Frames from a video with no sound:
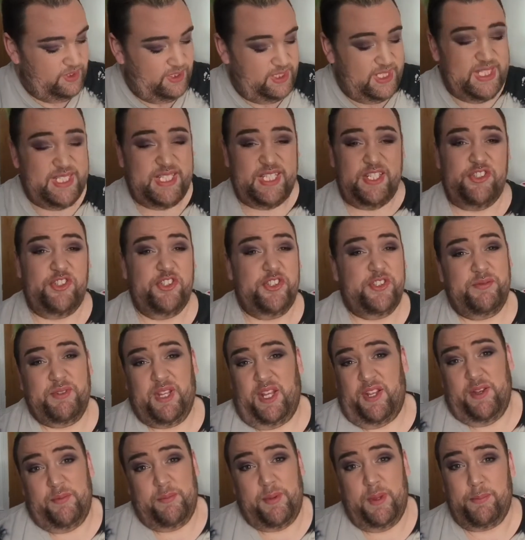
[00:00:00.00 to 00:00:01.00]
This is
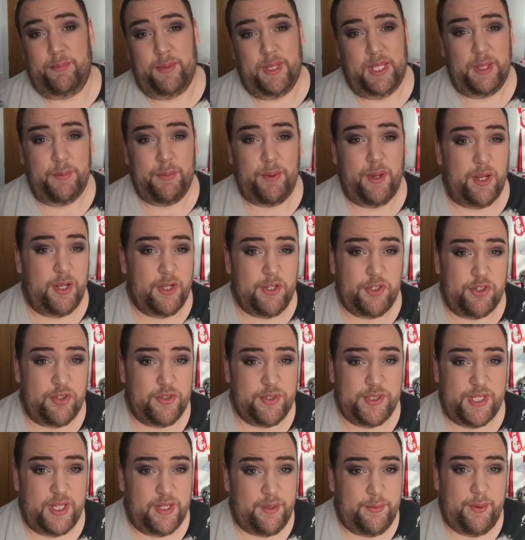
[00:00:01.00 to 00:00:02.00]
just going to be me
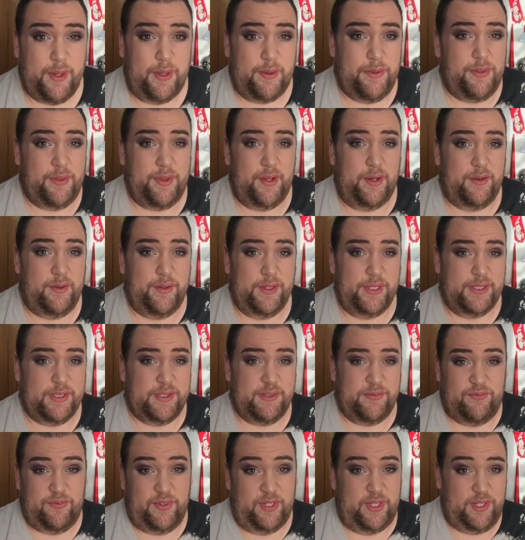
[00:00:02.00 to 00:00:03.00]
apologising about the
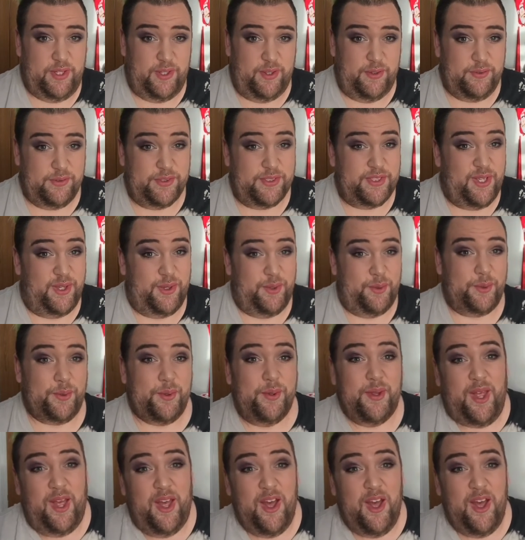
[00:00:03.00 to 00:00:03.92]
light video, so